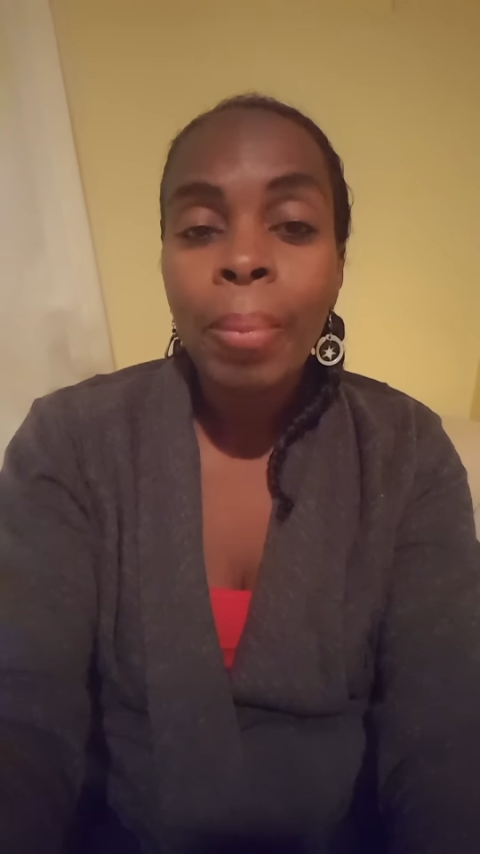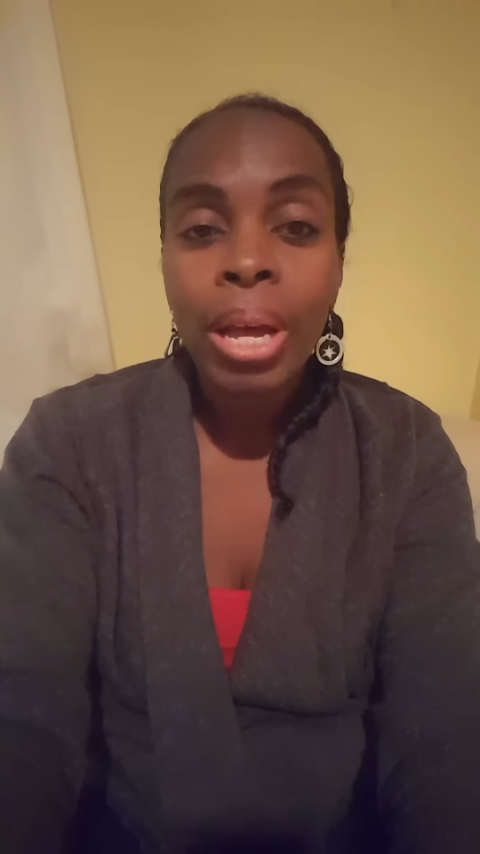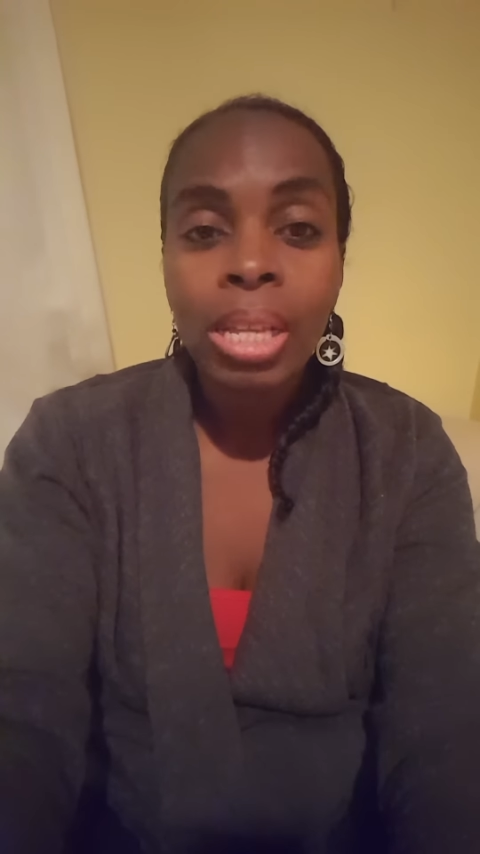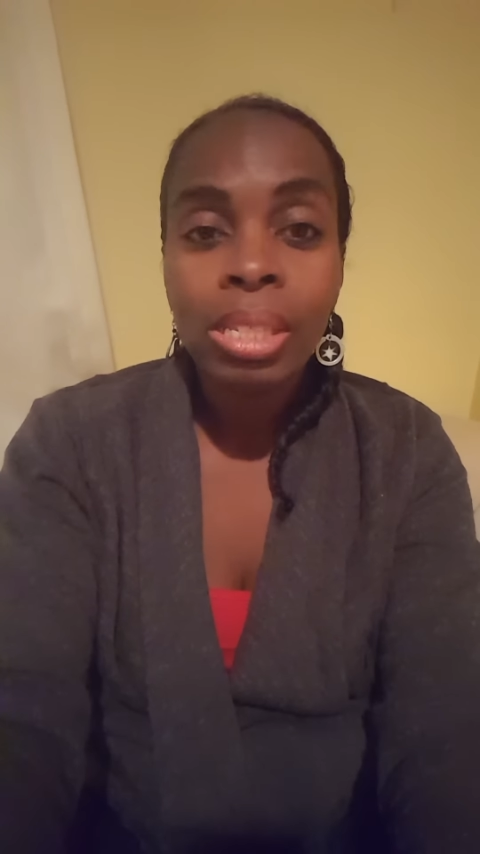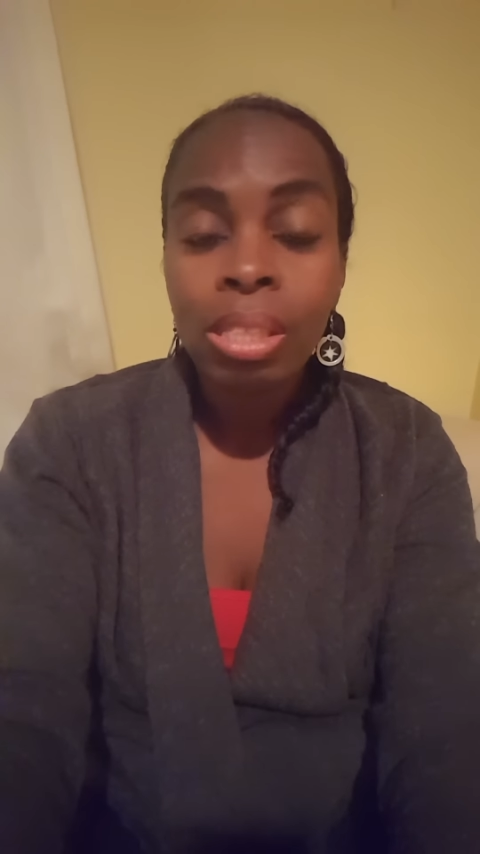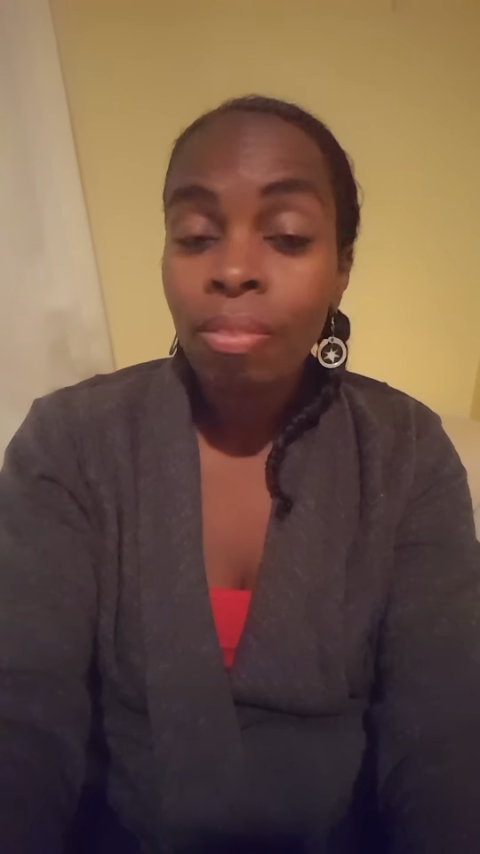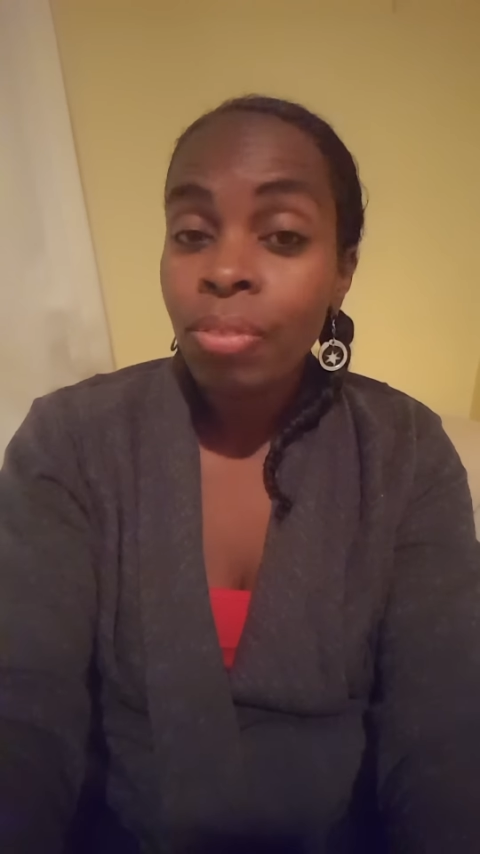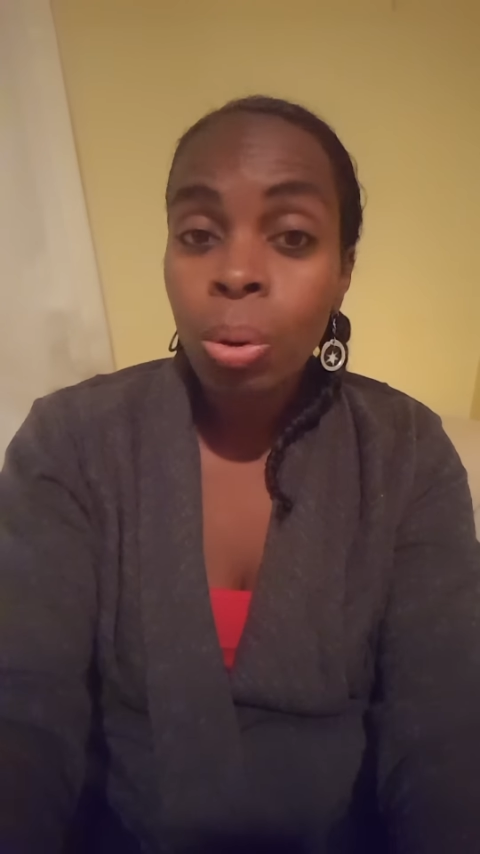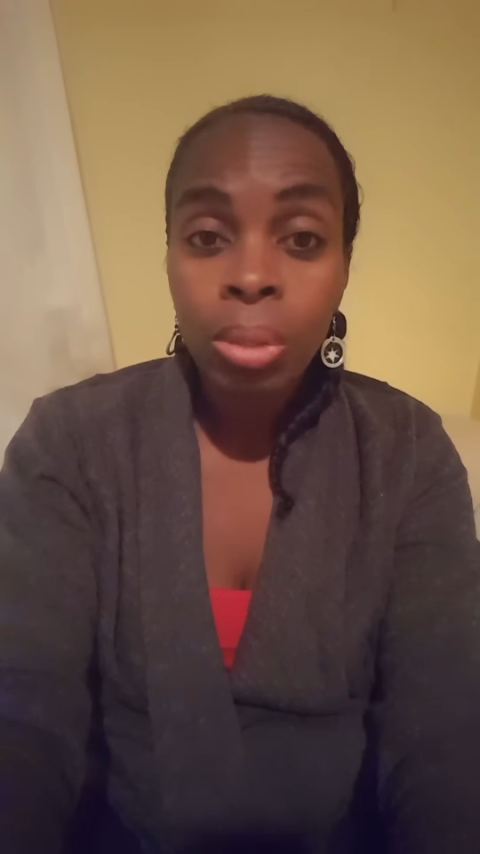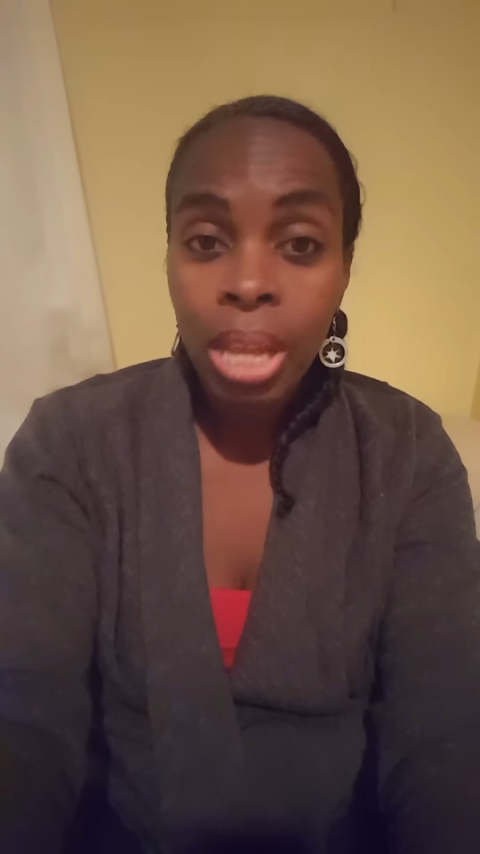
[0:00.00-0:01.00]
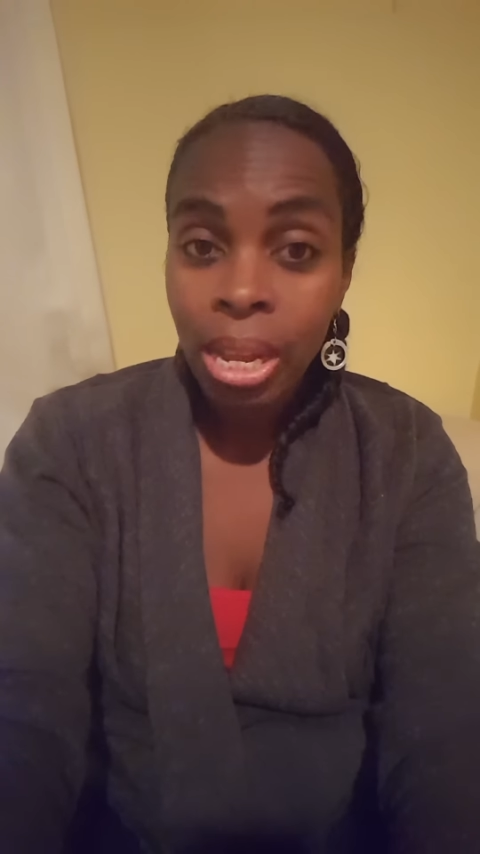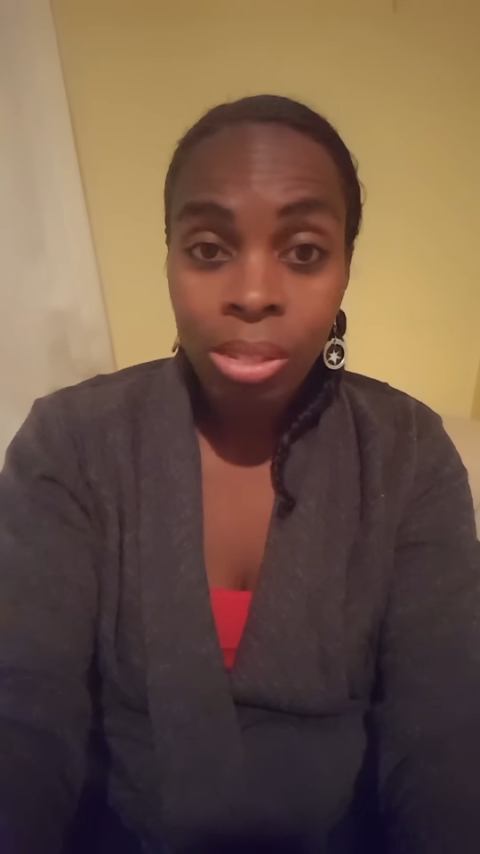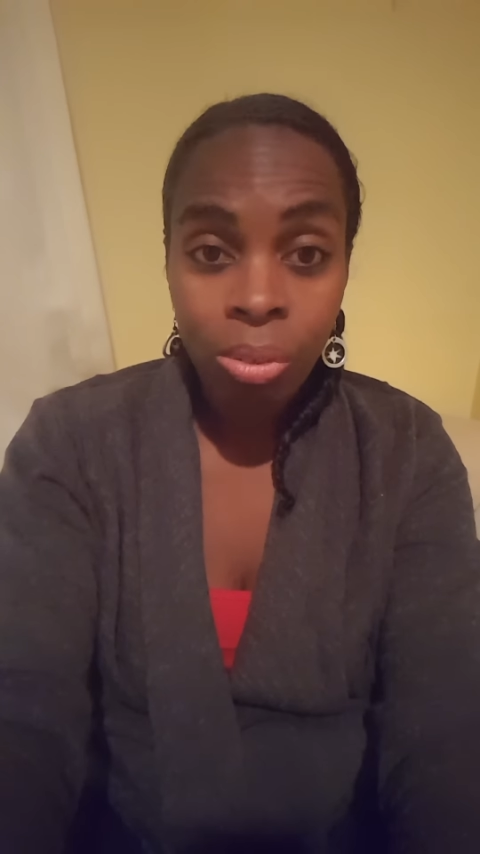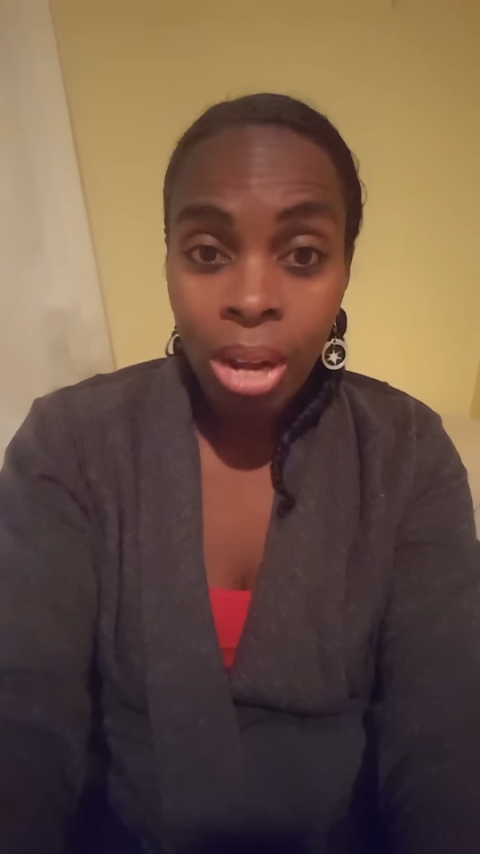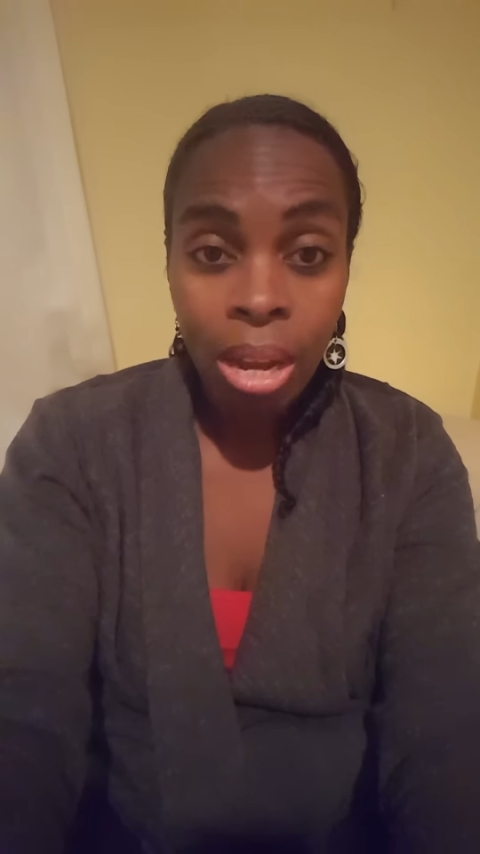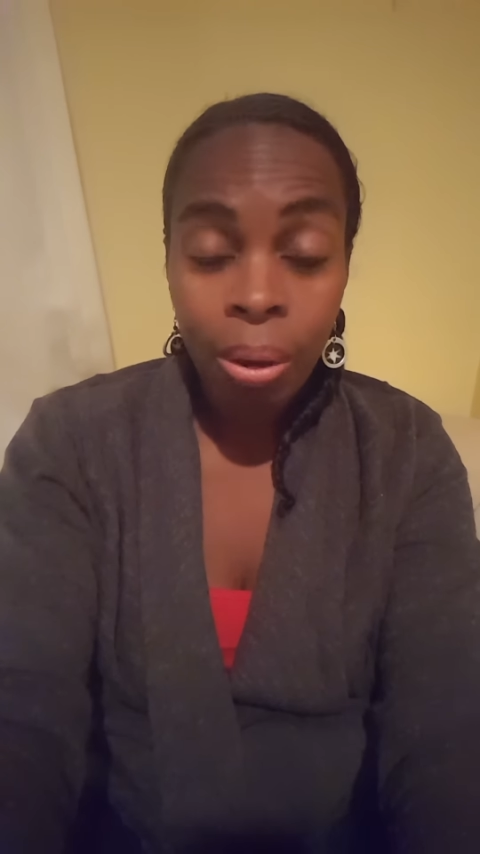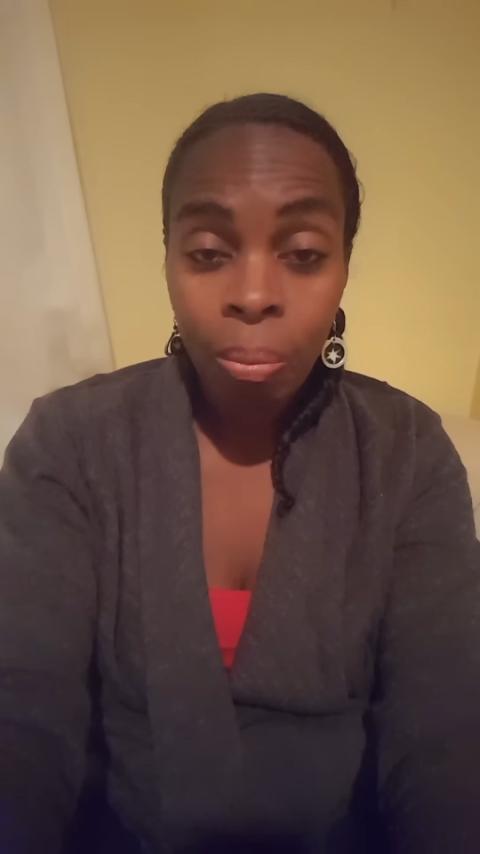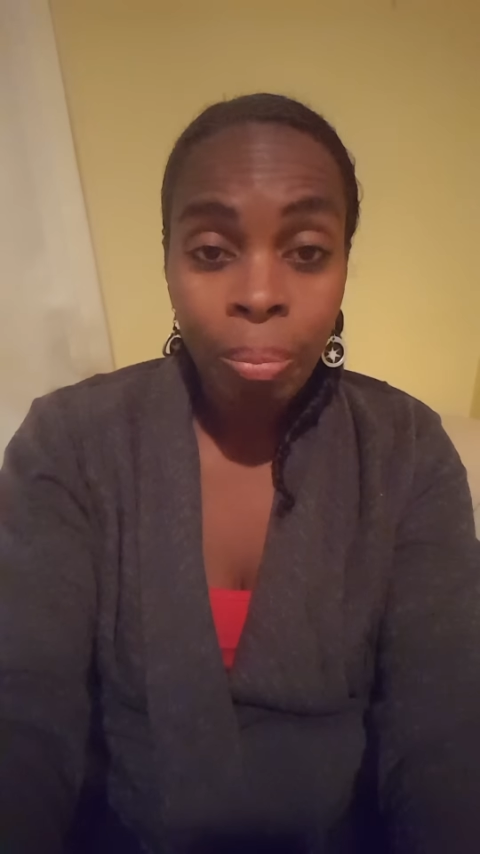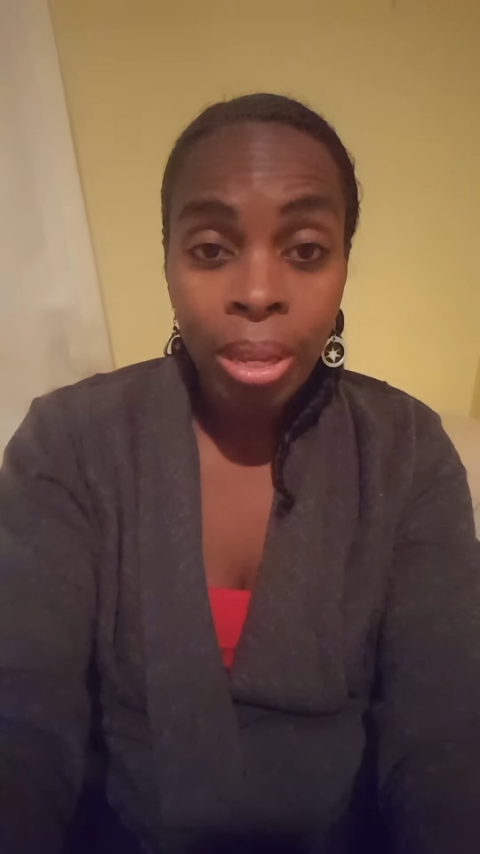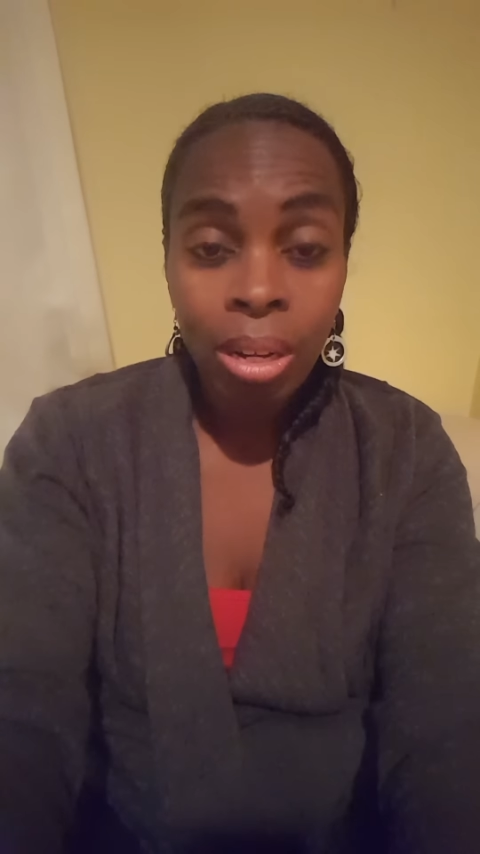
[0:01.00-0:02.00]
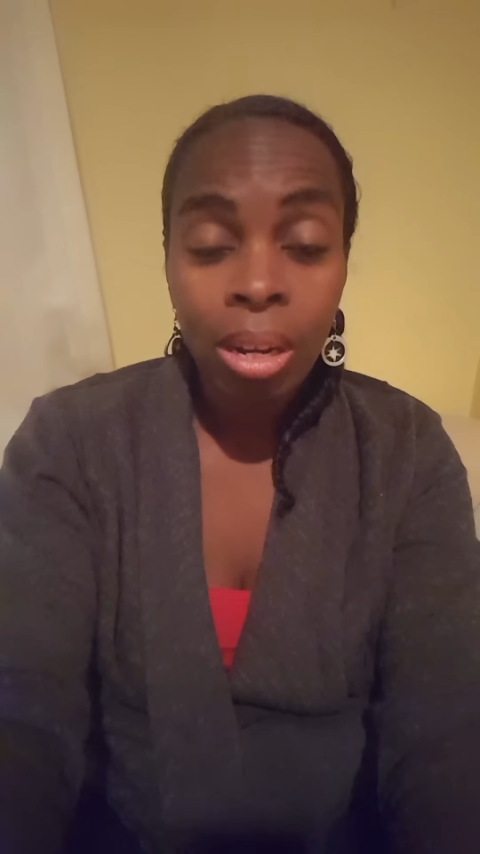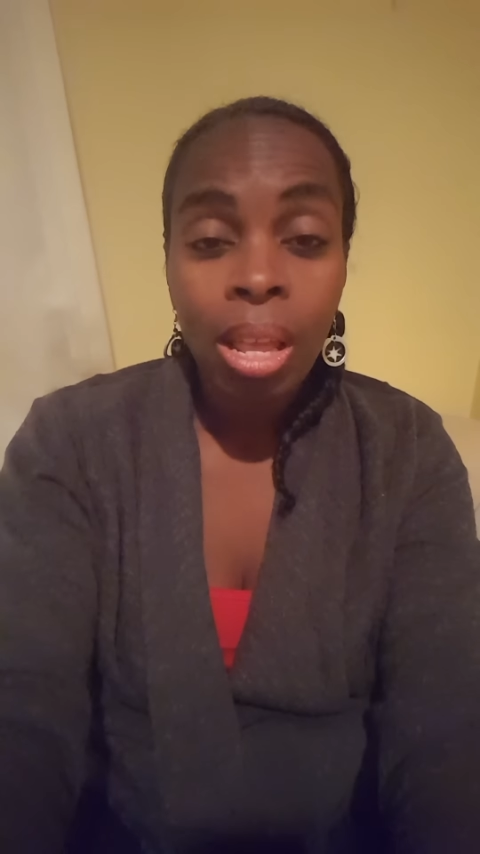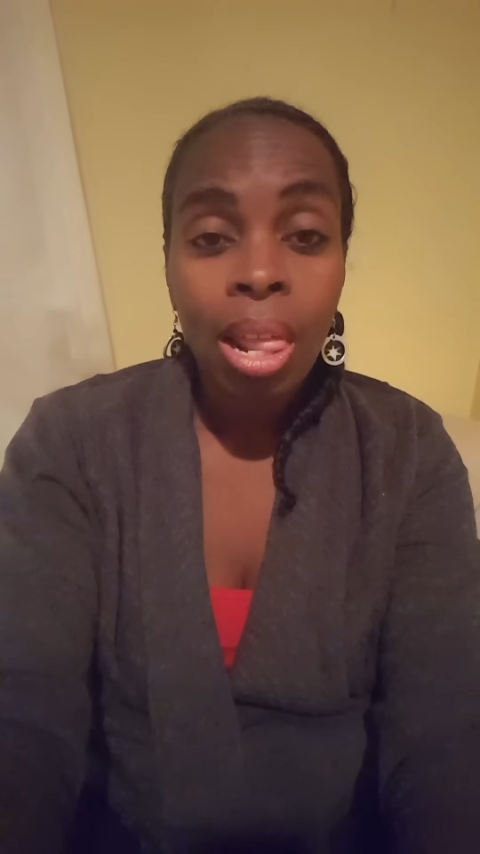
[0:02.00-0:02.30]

but the phone lines are not open.